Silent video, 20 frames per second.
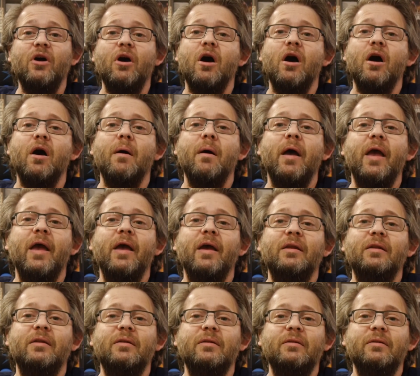
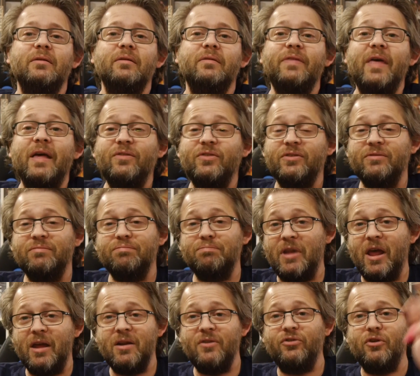And that's
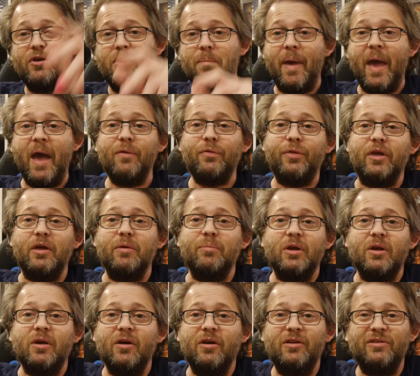not necessarily a bad thing,
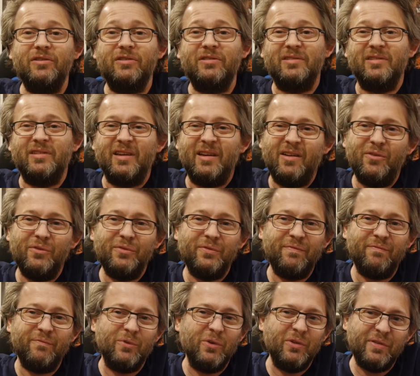because I don't
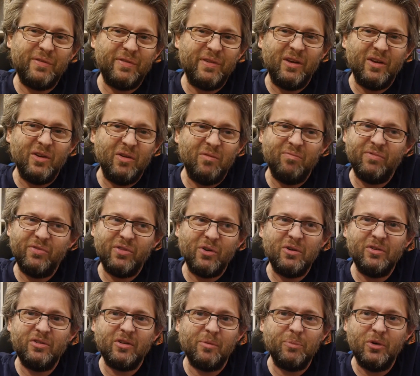really think a
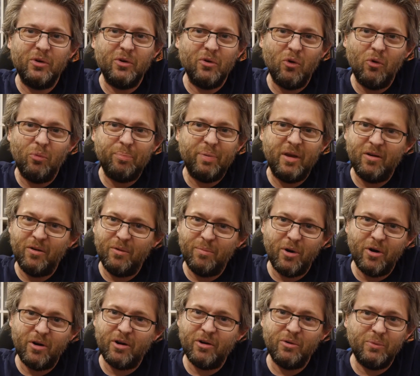30-something-year-old Peter
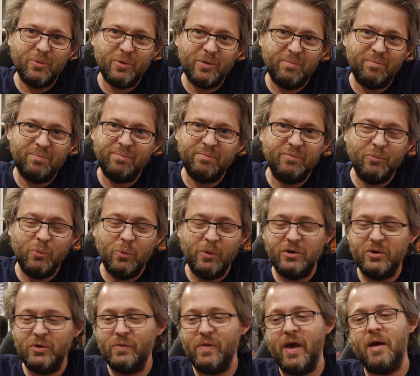Parker
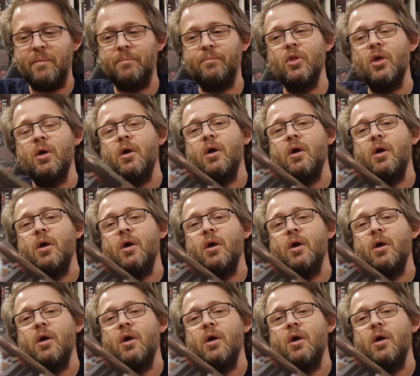would do that.